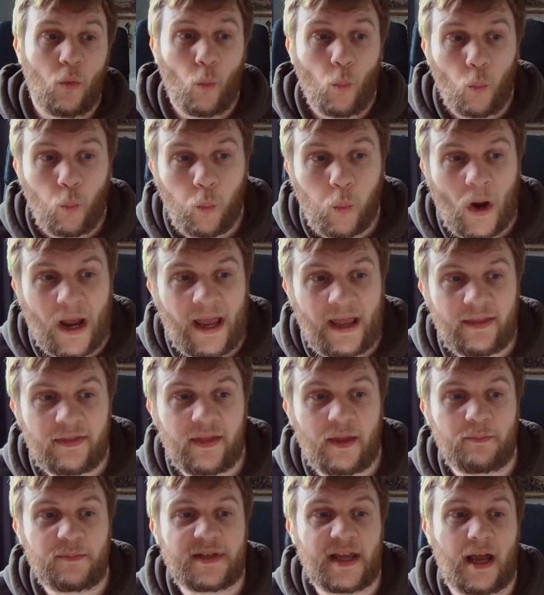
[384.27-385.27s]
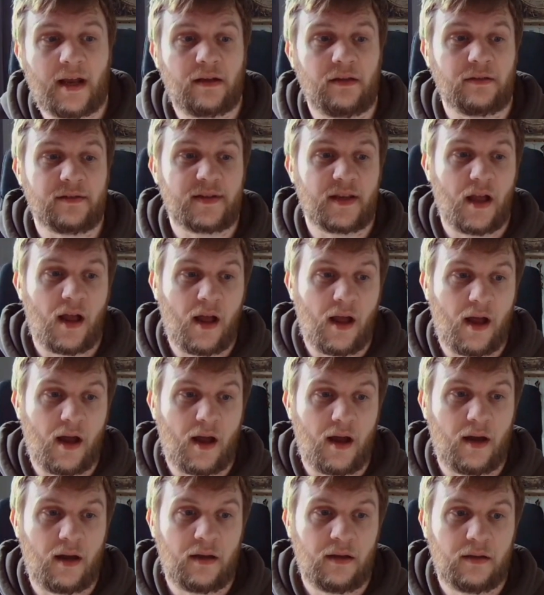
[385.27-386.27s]
Where them tackles
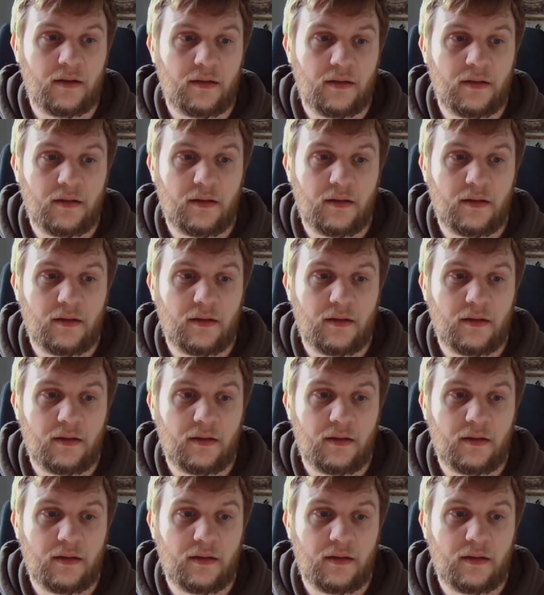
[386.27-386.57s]
are,